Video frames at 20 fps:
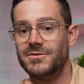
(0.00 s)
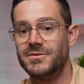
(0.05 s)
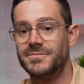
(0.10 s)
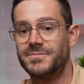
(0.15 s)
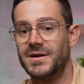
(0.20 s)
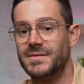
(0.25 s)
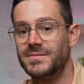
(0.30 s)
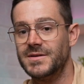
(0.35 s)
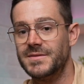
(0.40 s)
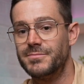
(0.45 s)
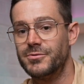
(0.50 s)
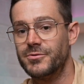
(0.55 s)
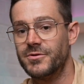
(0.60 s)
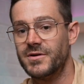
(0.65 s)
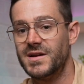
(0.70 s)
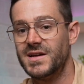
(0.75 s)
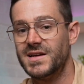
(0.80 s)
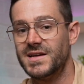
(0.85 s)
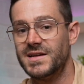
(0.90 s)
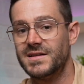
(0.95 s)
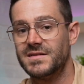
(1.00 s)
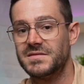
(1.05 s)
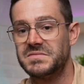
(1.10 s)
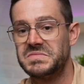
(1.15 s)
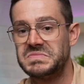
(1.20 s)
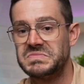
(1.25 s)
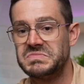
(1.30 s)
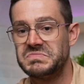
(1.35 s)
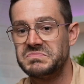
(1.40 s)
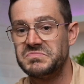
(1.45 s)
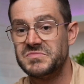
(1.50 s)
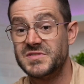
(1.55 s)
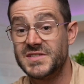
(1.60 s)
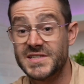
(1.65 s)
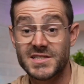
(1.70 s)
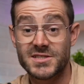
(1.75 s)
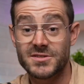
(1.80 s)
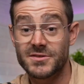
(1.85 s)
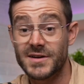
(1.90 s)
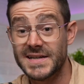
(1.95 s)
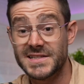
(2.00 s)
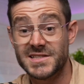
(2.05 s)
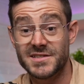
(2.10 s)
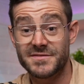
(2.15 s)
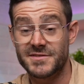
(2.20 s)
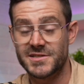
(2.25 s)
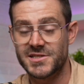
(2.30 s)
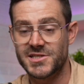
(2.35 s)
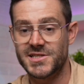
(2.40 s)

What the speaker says: would probably put it in 6 or 8 different